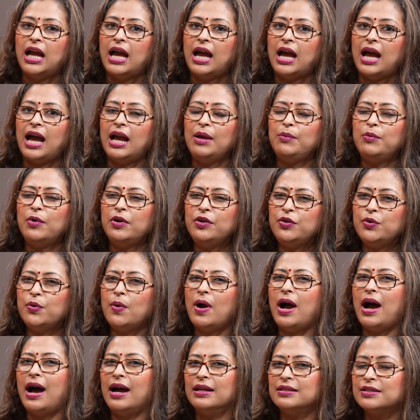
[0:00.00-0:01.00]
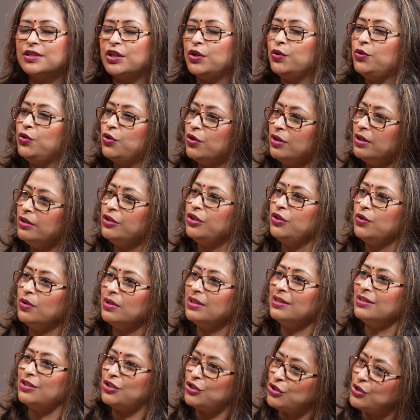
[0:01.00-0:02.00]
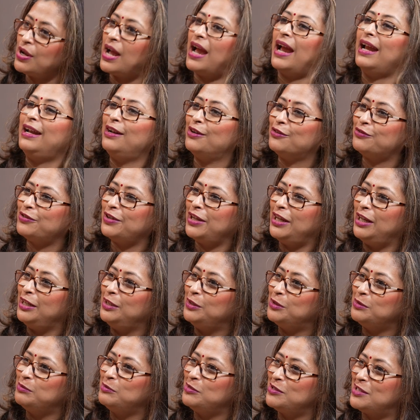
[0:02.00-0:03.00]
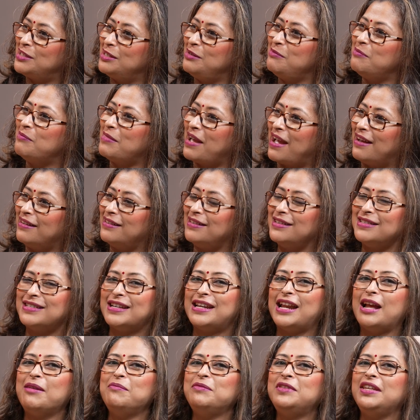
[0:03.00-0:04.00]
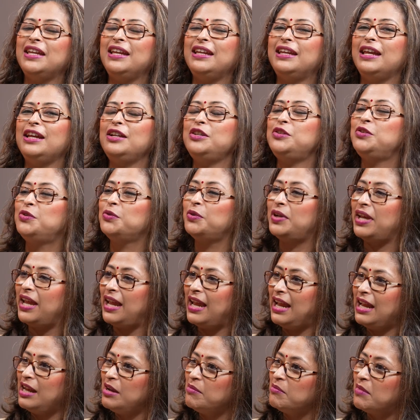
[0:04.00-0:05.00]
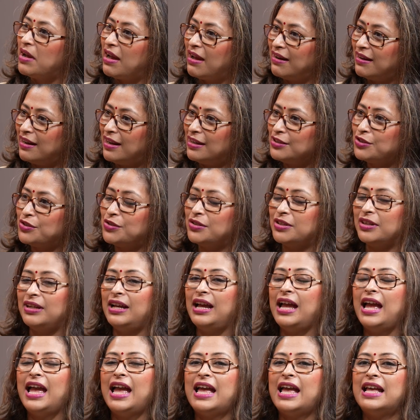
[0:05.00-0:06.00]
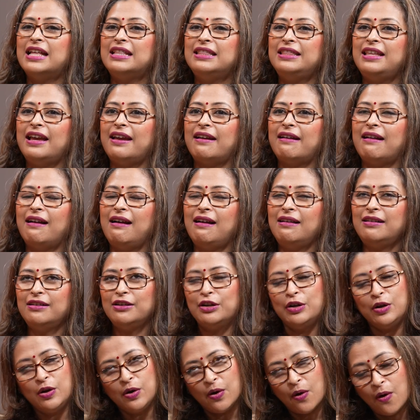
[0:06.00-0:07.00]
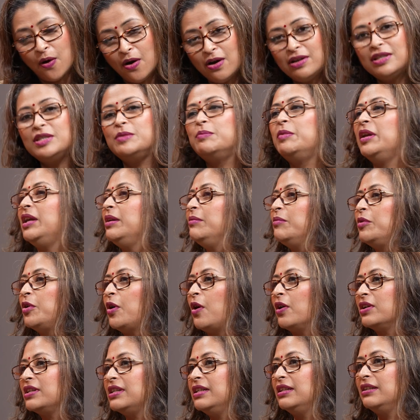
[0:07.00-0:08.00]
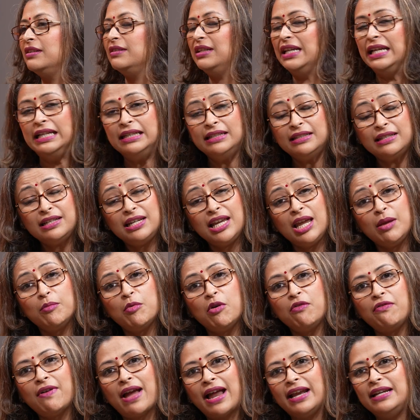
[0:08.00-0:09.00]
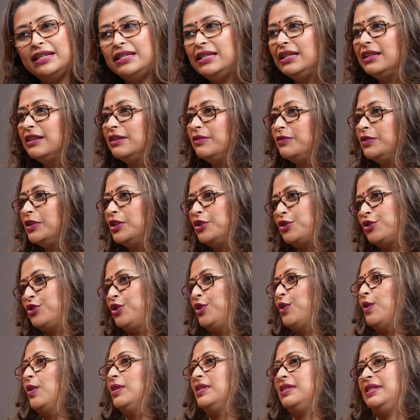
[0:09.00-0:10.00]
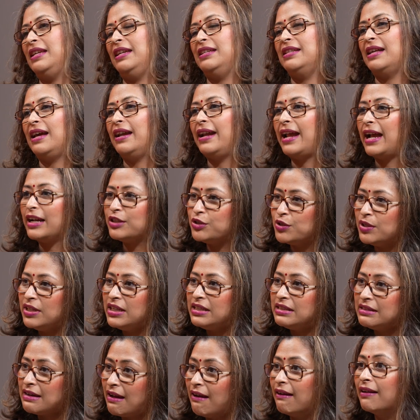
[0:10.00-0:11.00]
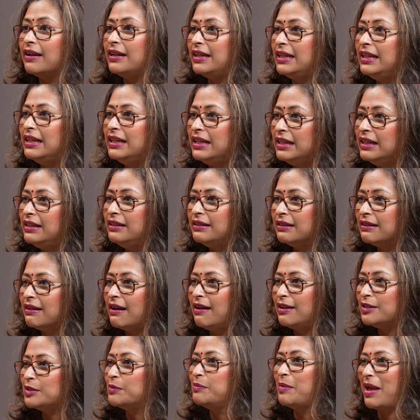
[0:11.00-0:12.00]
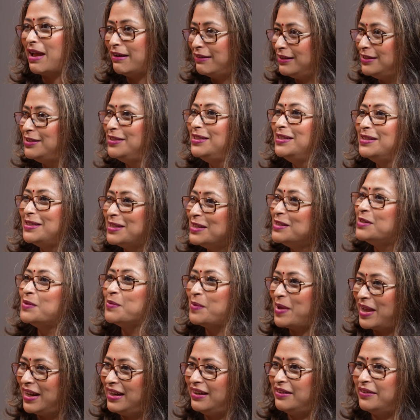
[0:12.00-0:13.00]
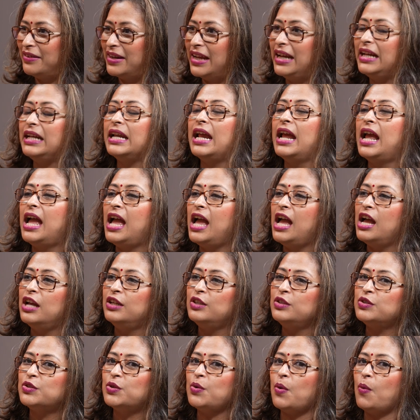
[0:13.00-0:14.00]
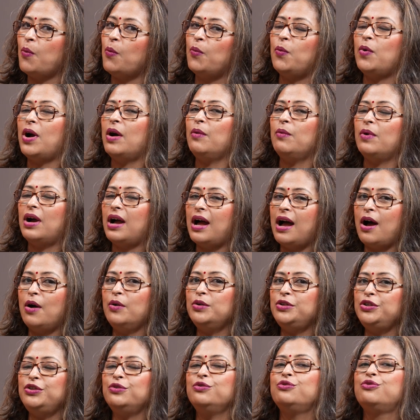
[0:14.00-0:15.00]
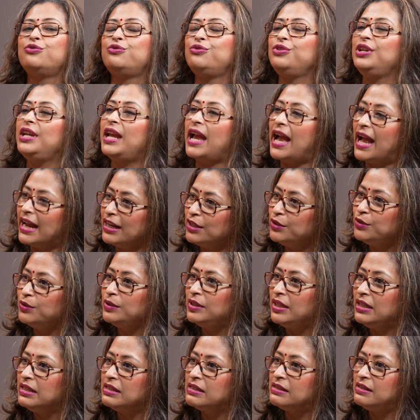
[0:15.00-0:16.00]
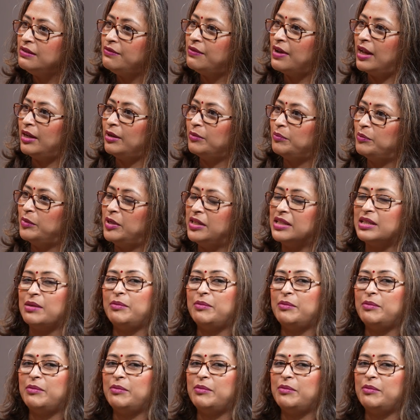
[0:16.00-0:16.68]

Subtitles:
I want to ask you, you're a child of a Hindu-Muslim marriage, and I'm thinking today in Maharashtra, there are laws being brought in the name of anti-conversion laws. These are actually targeting intercaste marriages as well, right? So how do you react to these developments?